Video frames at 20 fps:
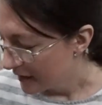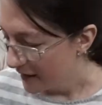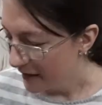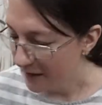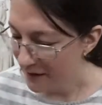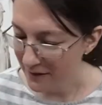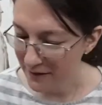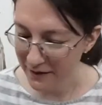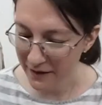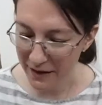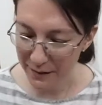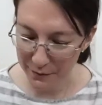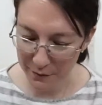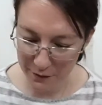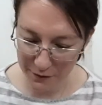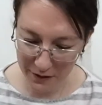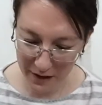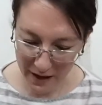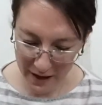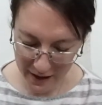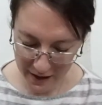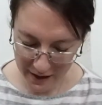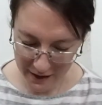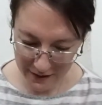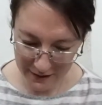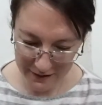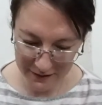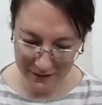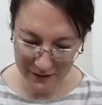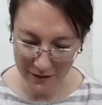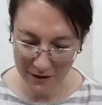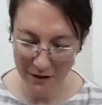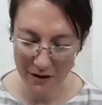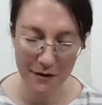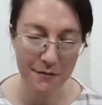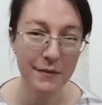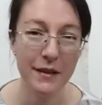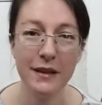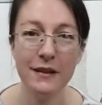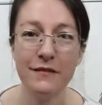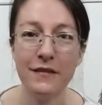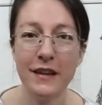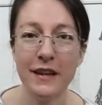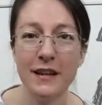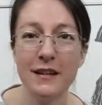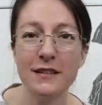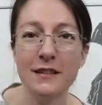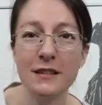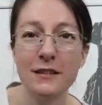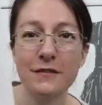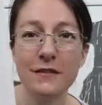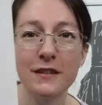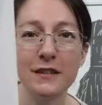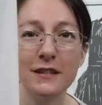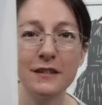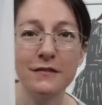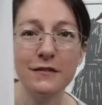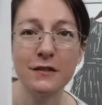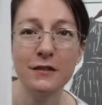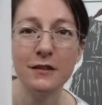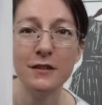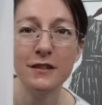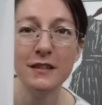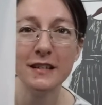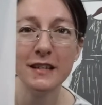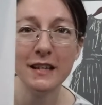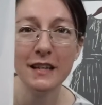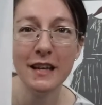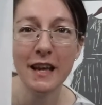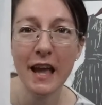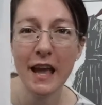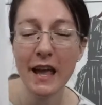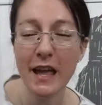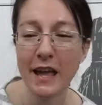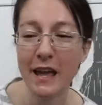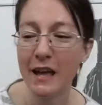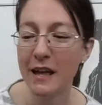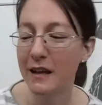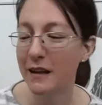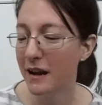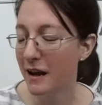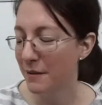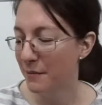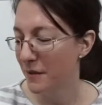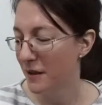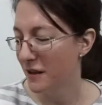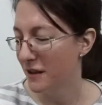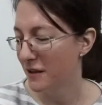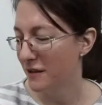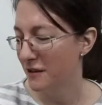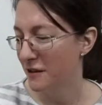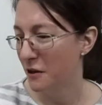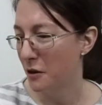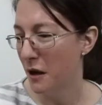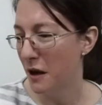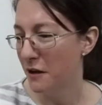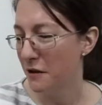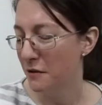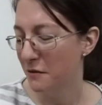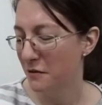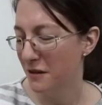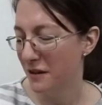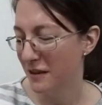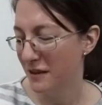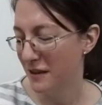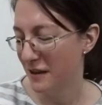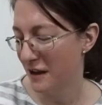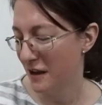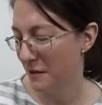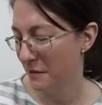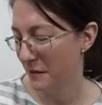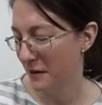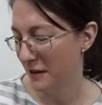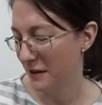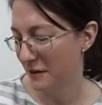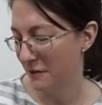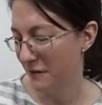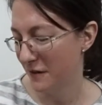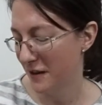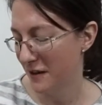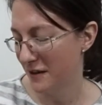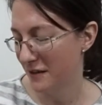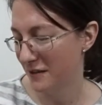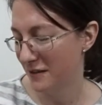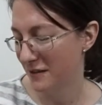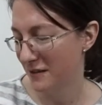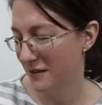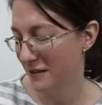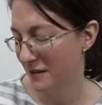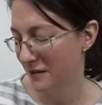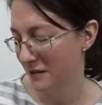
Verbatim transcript: it's labeled as advanced for difficulty, and I'm like, you know, I don't really think I'm an advanced